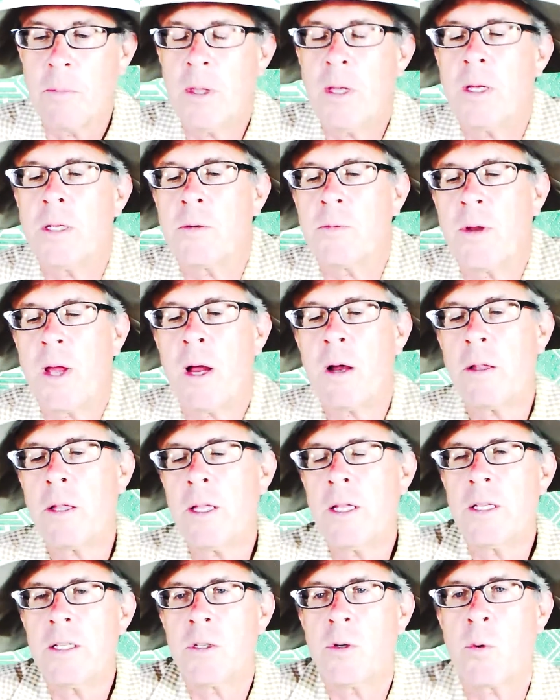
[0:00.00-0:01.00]
Because
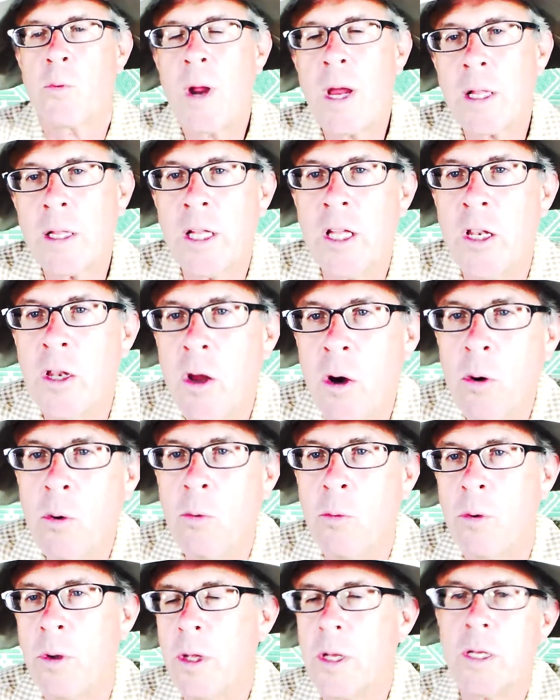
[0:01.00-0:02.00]
reality is directly
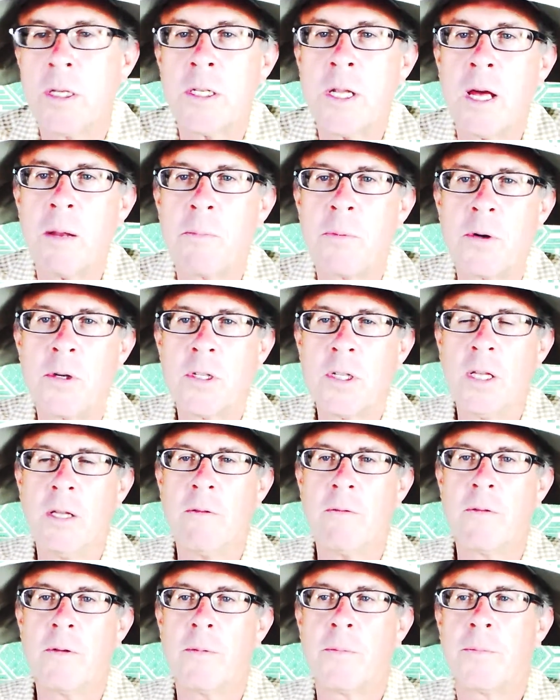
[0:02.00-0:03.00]
known, it is not
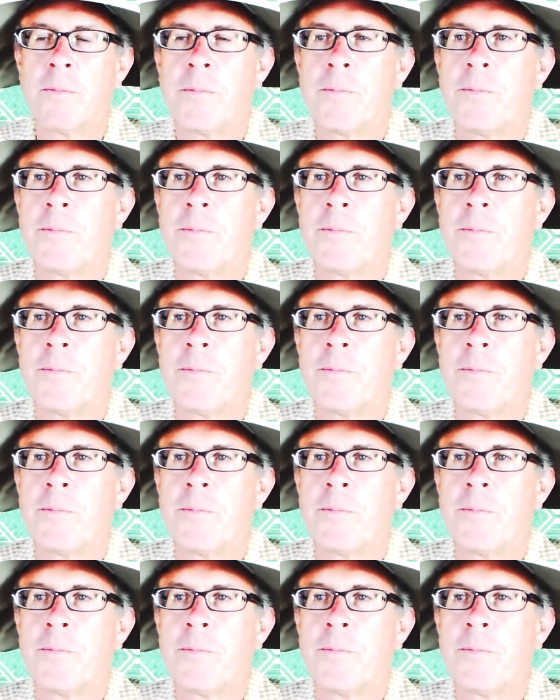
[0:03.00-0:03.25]
perceived.